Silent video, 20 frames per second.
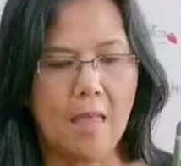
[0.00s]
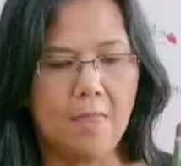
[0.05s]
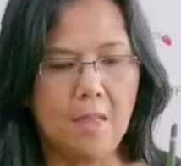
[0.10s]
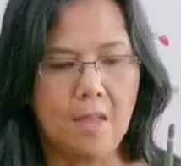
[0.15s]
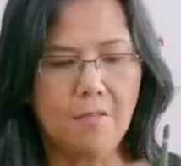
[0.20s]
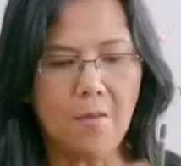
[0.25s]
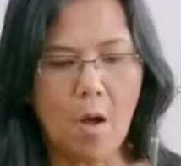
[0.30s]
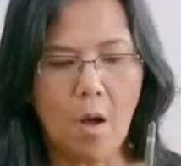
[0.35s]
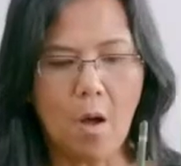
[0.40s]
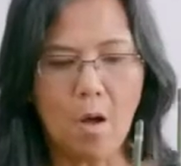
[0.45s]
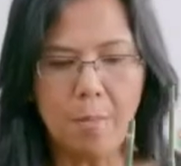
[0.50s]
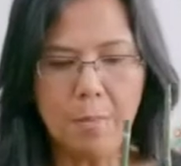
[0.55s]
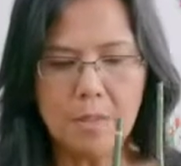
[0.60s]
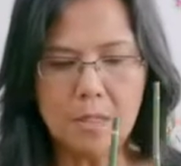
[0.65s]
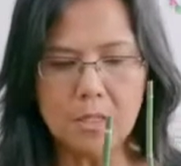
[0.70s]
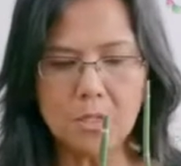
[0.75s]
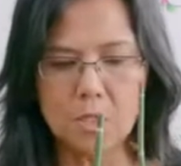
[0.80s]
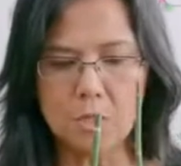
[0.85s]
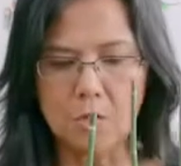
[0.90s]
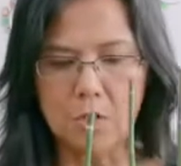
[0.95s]
they've all been
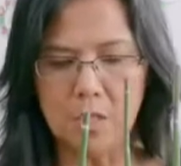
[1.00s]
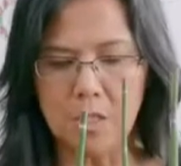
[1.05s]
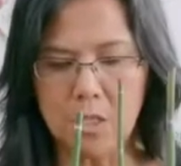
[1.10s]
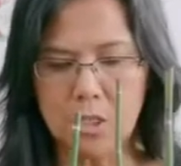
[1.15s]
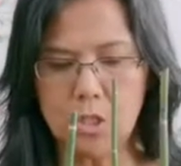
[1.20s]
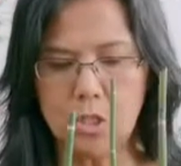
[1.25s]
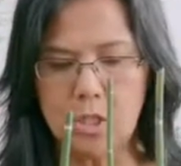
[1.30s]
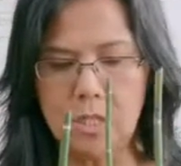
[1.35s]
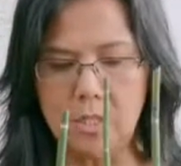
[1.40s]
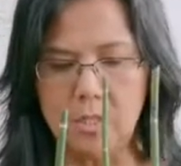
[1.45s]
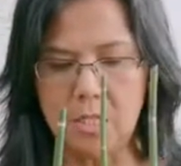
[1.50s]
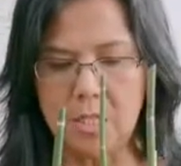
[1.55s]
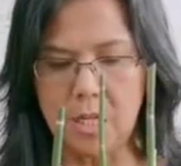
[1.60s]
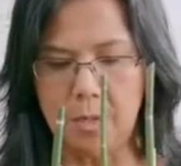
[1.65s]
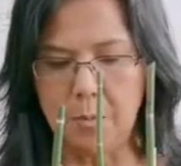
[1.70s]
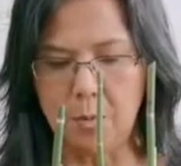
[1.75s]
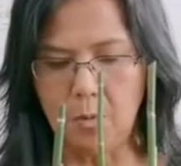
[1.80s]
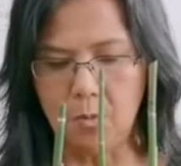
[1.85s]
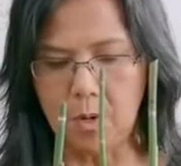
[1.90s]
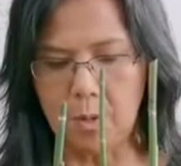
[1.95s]
inserted into
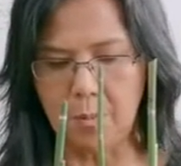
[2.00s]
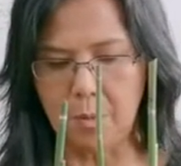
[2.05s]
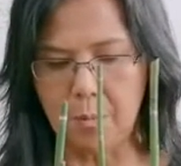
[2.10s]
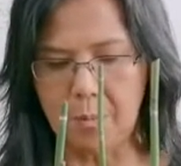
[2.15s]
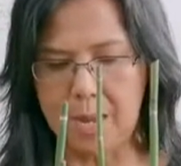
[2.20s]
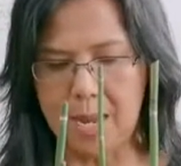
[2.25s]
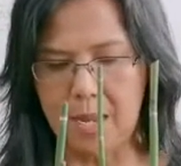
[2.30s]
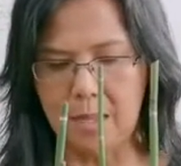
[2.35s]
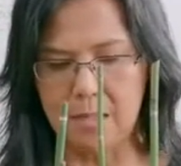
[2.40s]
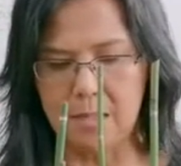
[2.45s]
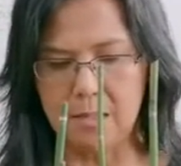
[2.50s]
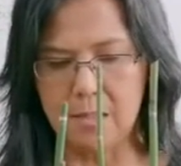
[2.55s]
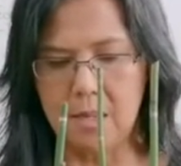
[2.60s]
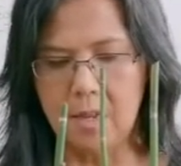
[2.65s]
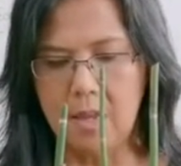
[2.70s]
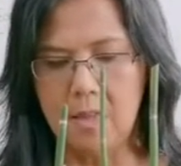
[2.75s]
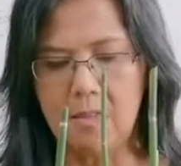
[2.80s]
double rubber bands.